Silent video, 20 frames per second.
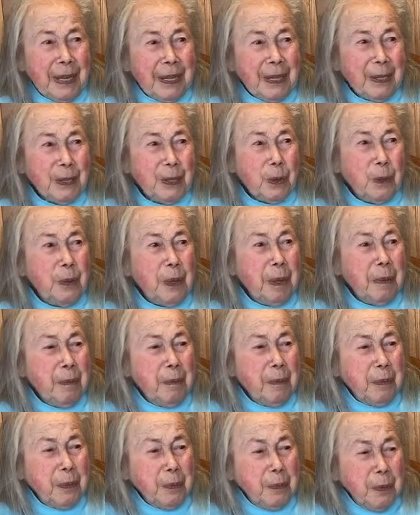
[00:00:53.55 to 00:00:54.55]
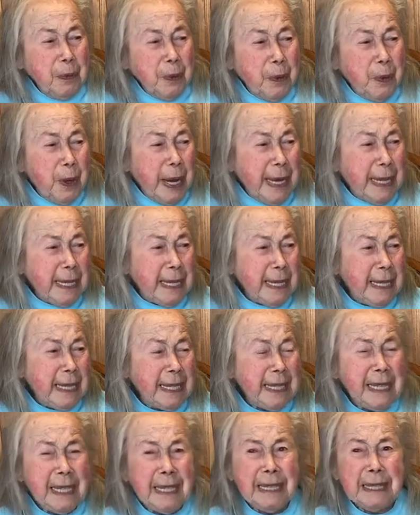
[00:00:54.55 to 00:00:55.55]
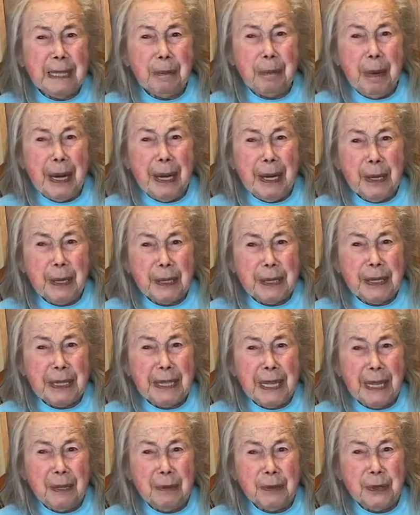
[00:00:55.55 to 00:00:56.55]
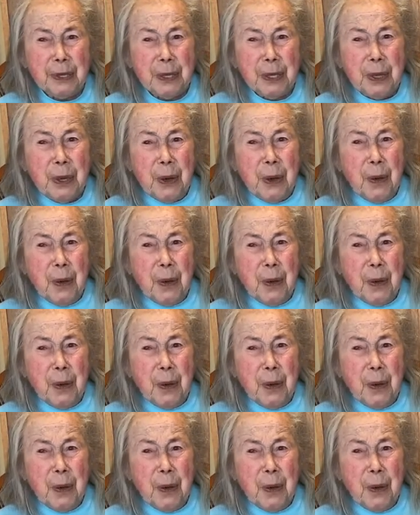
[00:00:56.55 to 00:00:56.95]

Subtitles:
So we created an easel by ourselves